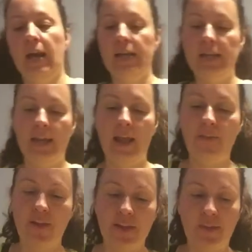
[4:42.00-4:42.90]
I didn't have
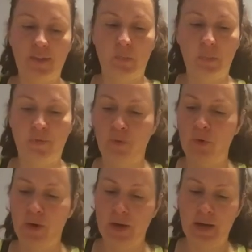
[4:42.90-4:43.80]
any of this
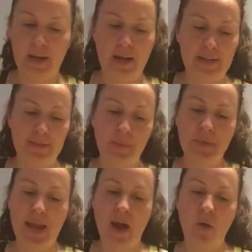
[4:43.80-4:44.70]
before, and I got some
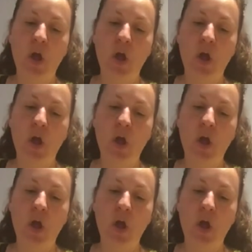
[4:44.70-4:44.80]
now